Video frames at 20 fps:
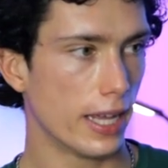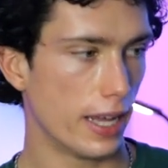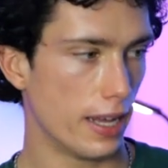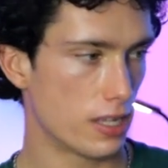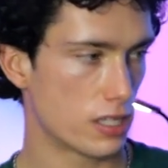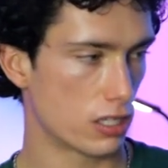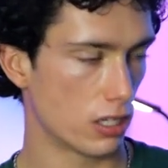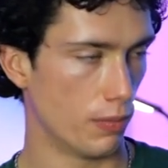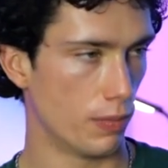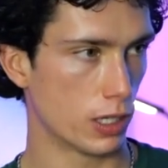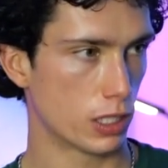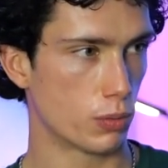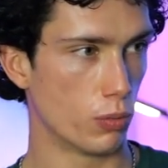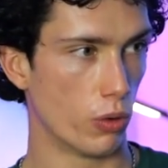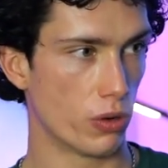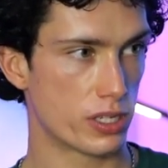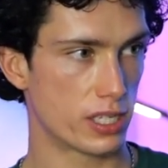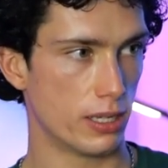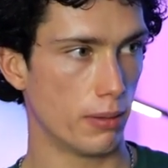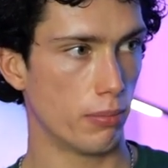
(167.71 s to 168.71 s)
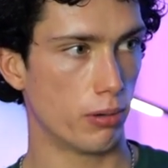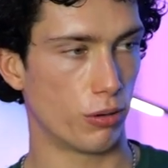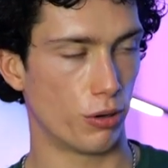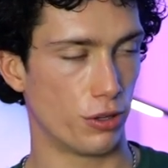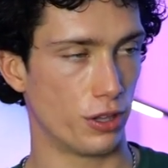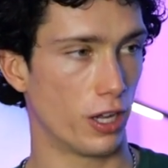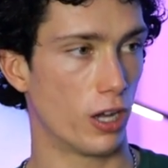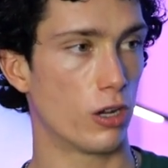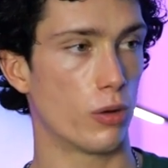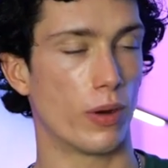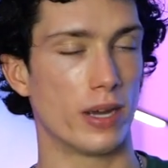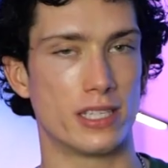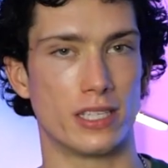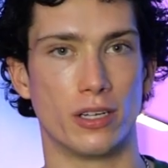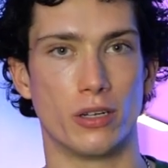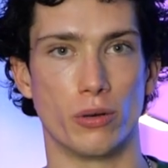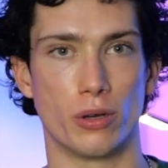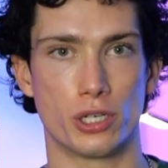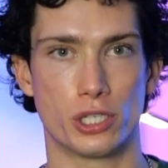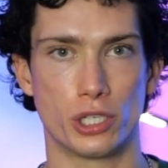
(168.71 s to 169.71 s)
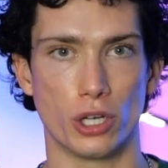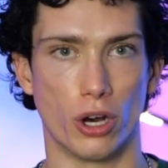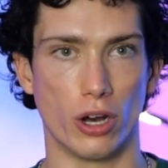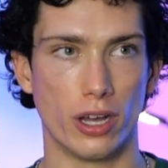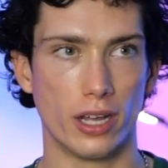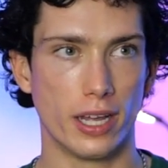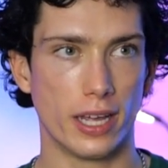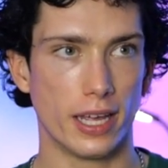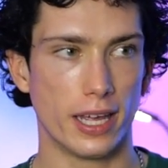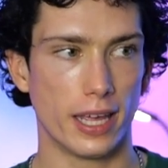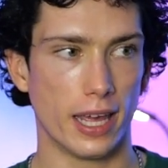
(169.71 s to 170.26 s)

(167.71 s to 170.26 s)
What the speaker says: it's so much more simpler, and the only way to do a shot